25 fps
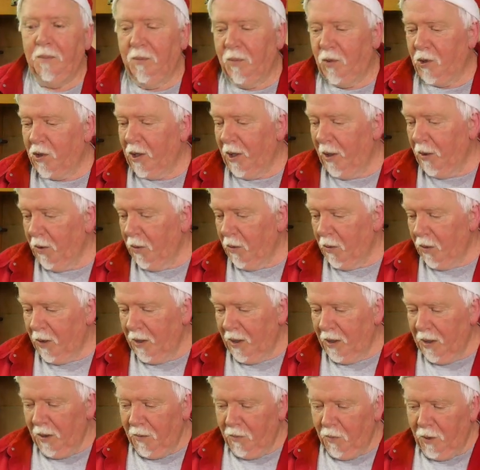So
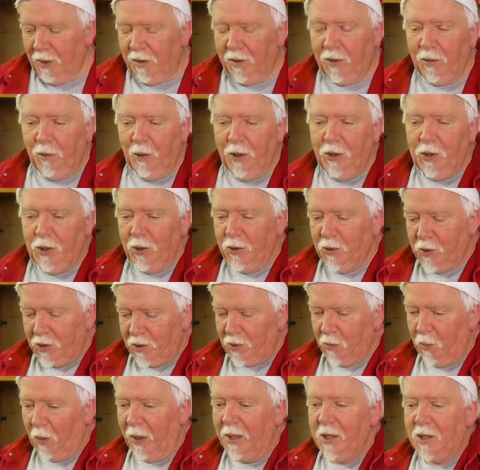with the
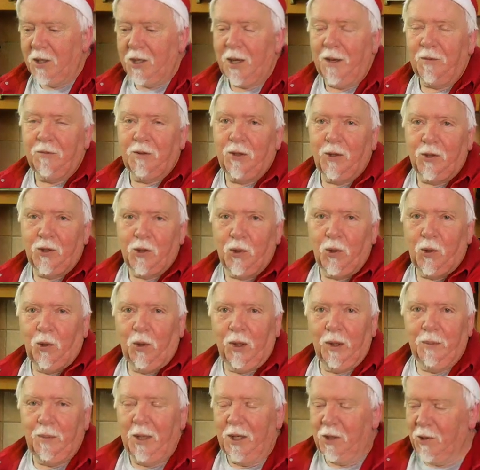reduced weight after I took
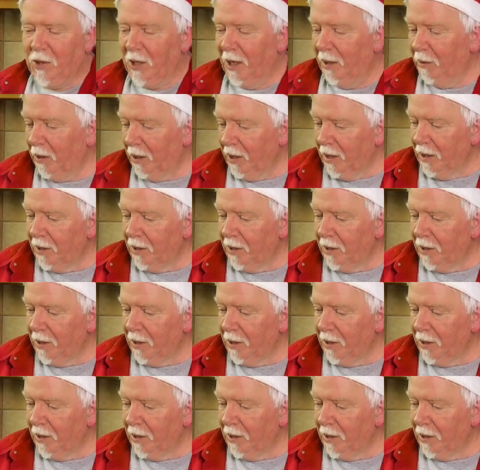all the bits out,